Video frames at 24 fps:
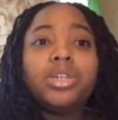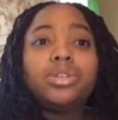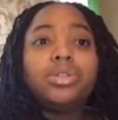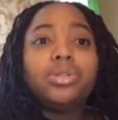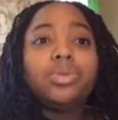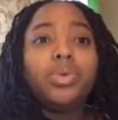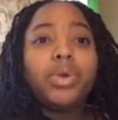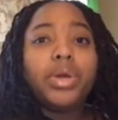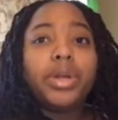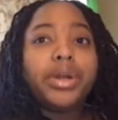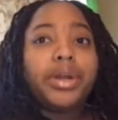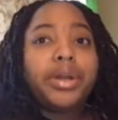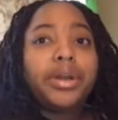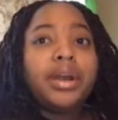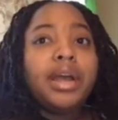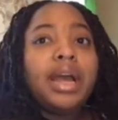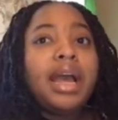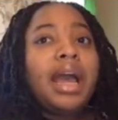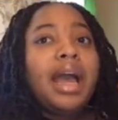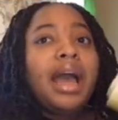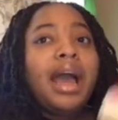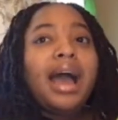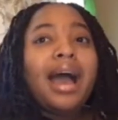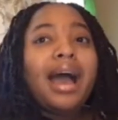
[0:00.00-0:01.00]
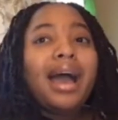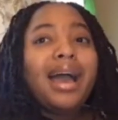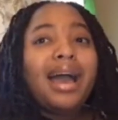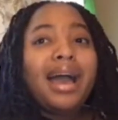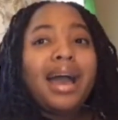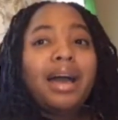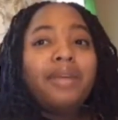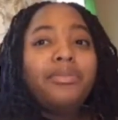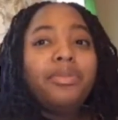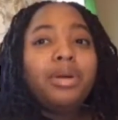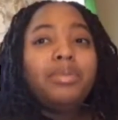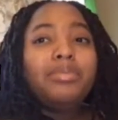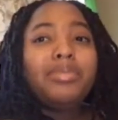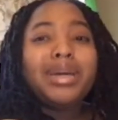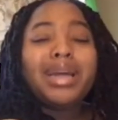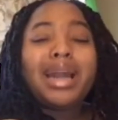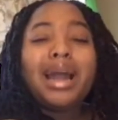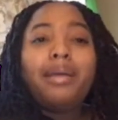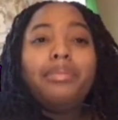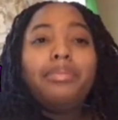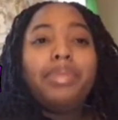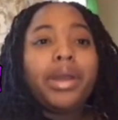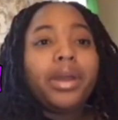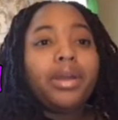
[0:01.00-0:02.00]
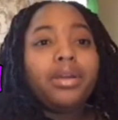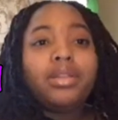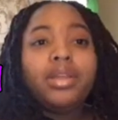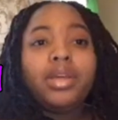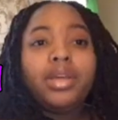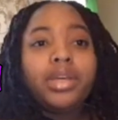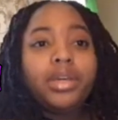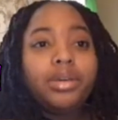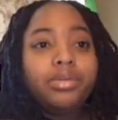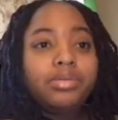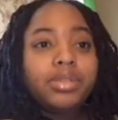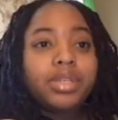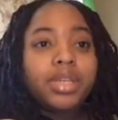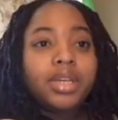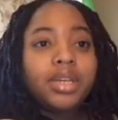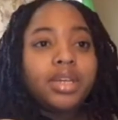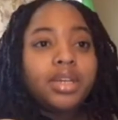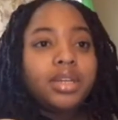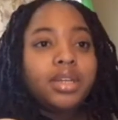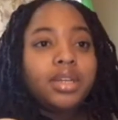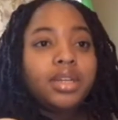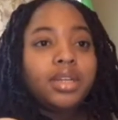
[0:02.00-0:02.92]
Twitter, I have one, but I barely use it.